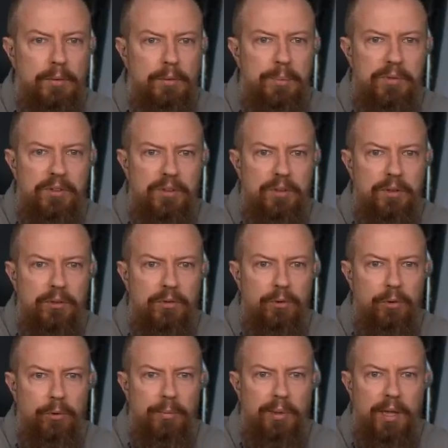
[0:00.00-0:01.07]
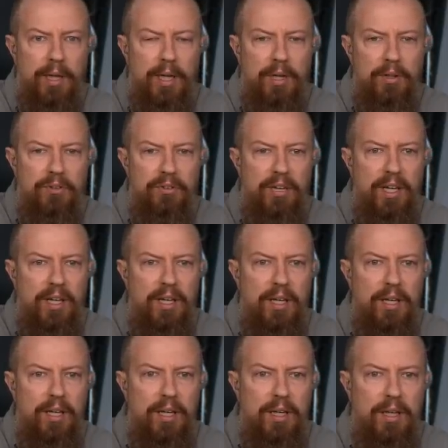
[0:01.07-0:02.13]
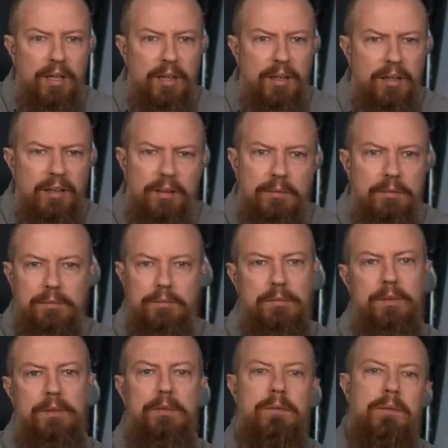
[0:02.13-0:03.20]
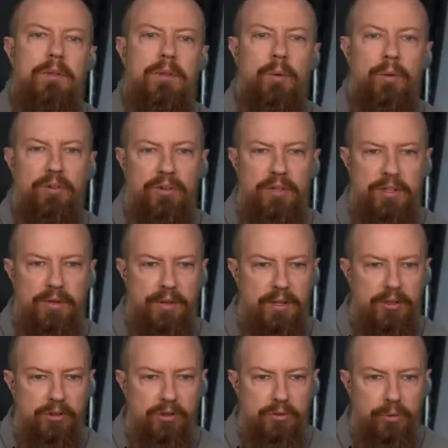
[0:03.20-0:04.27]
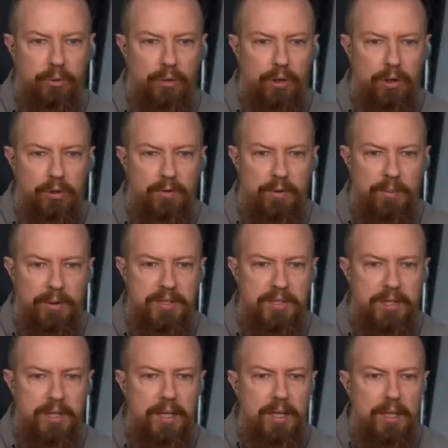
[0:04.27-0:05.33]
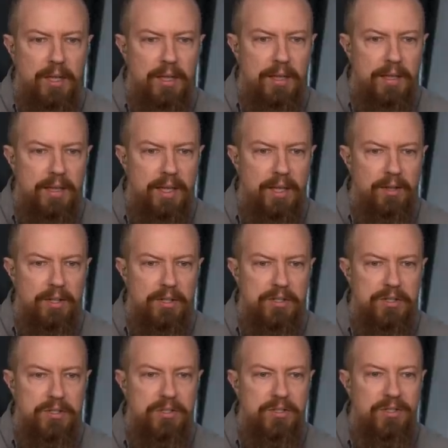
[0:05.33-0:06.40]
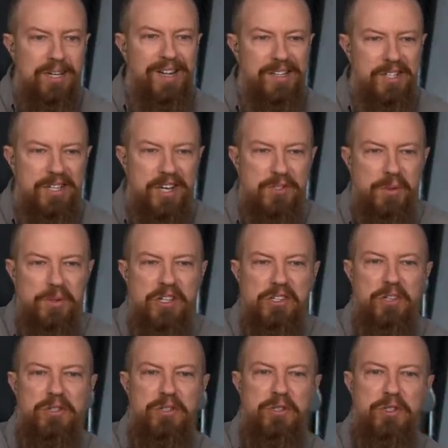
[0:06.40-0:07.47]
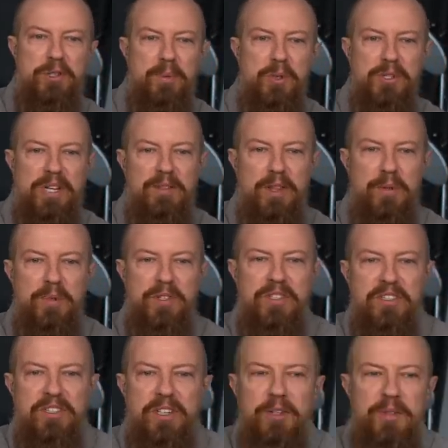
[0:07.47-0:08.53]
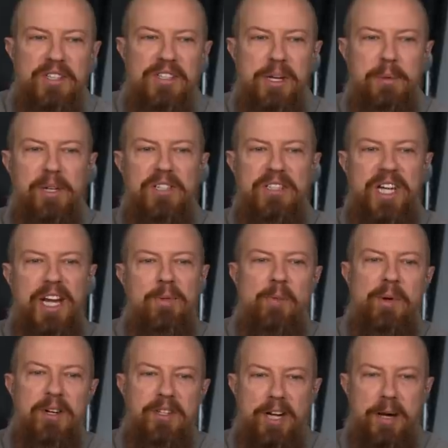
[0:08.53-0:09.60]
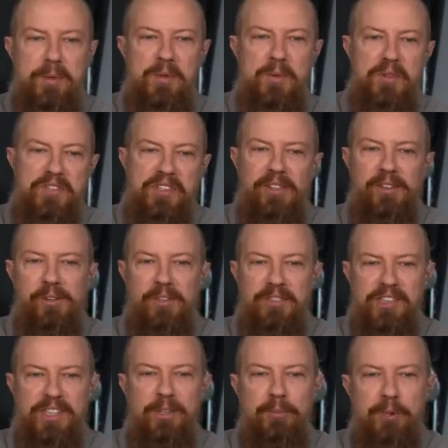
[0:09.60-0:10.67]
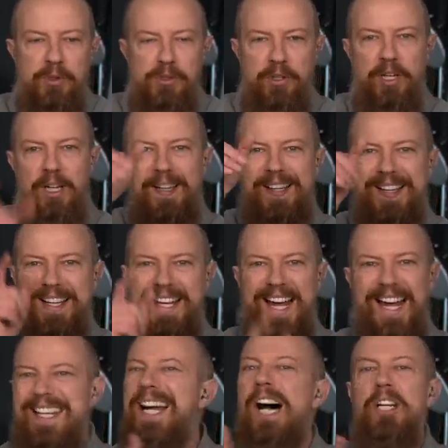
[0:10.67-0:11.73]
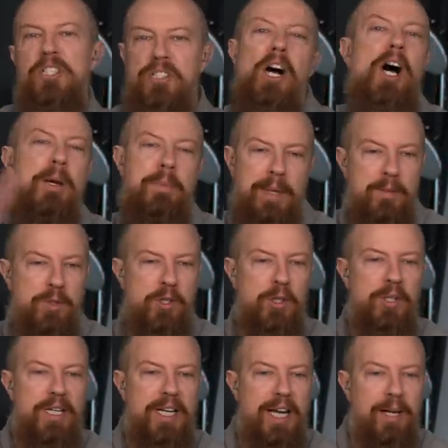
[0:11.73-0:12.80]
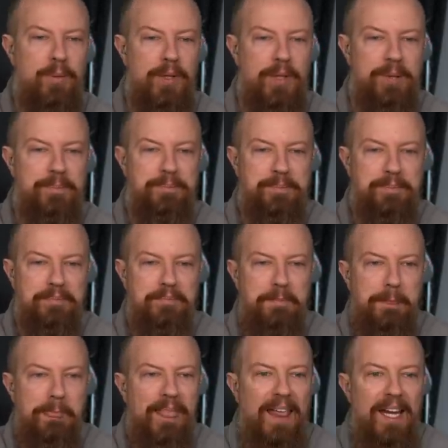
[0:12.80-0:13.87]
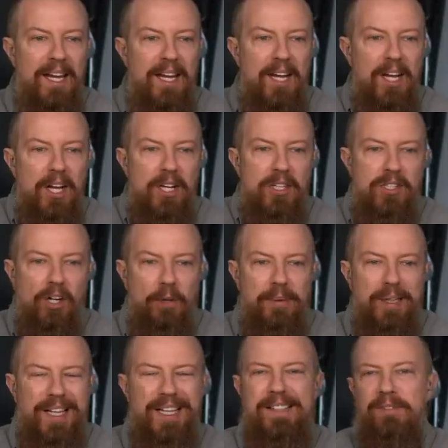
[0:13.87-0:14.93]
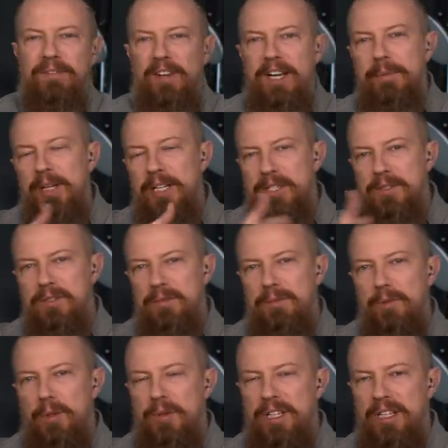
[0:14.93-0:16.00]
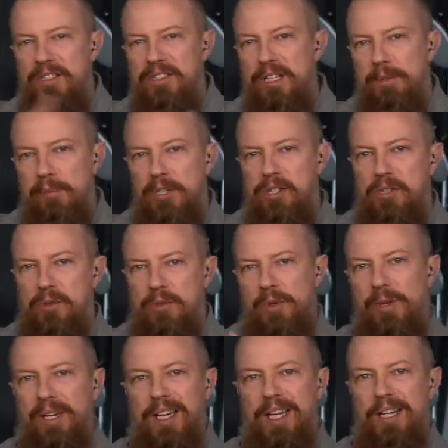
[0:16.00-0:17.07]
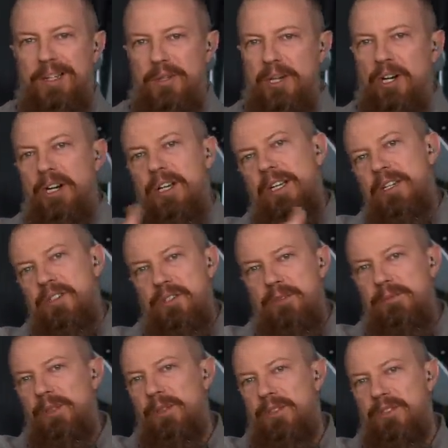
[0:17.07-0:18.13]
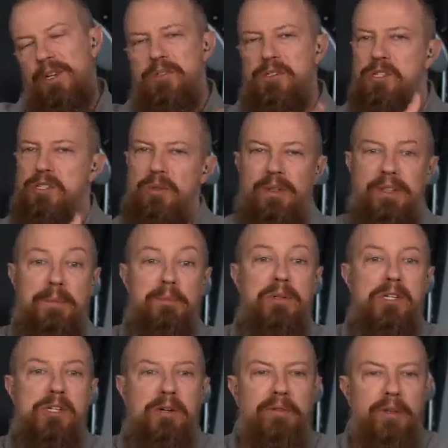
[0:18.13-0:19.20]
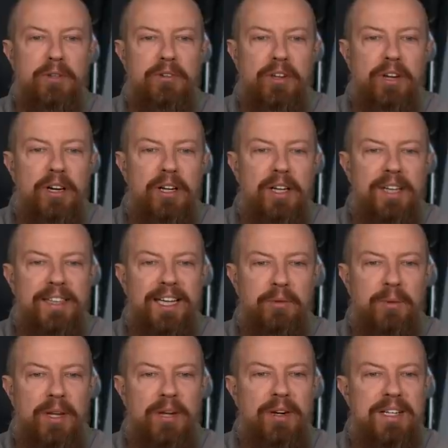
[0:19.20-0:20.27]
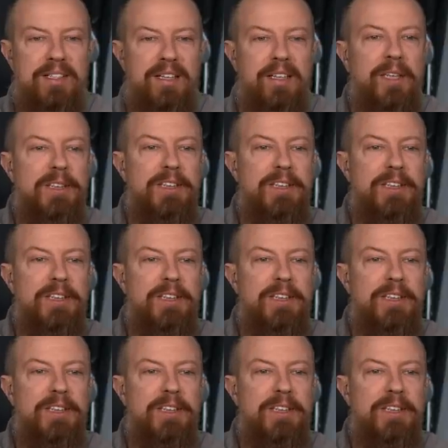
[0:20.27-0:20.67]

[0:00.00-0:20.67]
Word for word: Oops, scrolled past, and of course the thing just scrolled all over the place. There it is. Does S4 Digital do Subarus have a 360 degree stabilized camera mount option with cellular signal booster? Not stock, but I'm sure you can add one on. Tolman, if anybody who didn't see the pre-show is wondering, I got a new car, I got a Subaru, and so I was just showing the pre-show folks the car, and that's why they're asking.